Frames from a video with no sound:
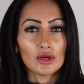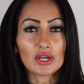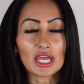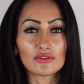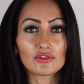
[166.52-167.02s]

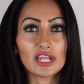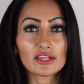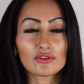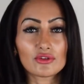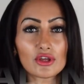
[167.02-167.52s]
Okay, so
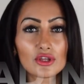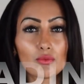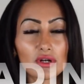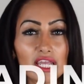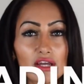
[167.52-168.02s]
next you
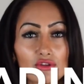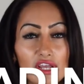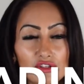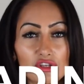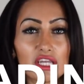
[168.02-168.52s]
want to get onto
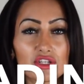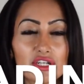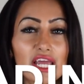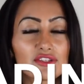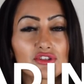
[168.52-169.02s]

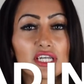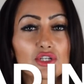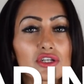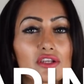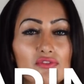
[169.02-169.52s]
education.
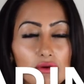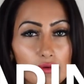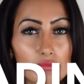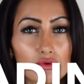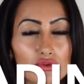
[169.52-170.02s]
Education is very
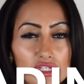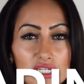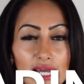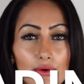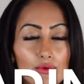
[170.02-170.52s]
important.
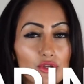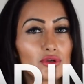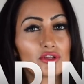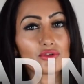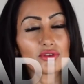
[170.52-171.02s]
Now, you
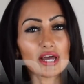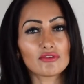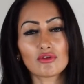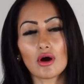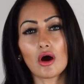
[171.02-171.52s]
can do
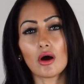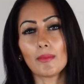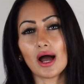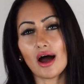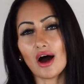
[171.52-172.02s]
that
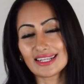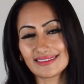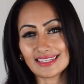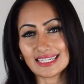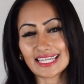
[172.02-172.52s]
from
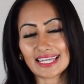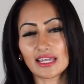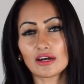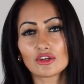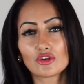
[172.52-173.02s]
ideally
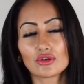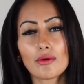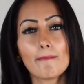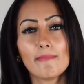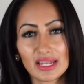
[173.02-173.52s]
getting a
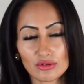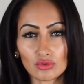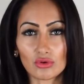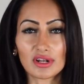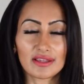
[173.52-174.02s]
good
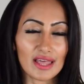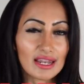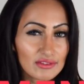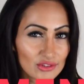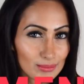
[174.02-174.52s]
mentor, and
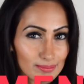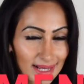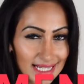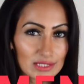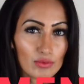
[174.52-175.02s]
that is the
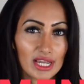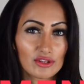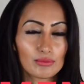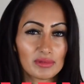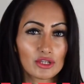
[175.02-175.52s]
best way
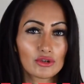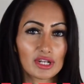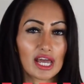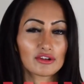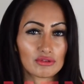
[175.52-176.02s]
to be good
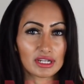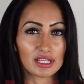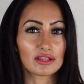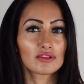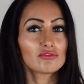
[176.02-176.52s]
at
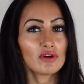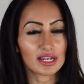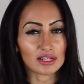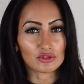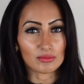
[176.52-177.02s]
trading
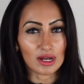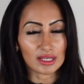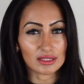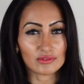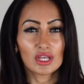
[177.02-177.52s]
financial
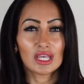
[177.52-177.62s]
markets.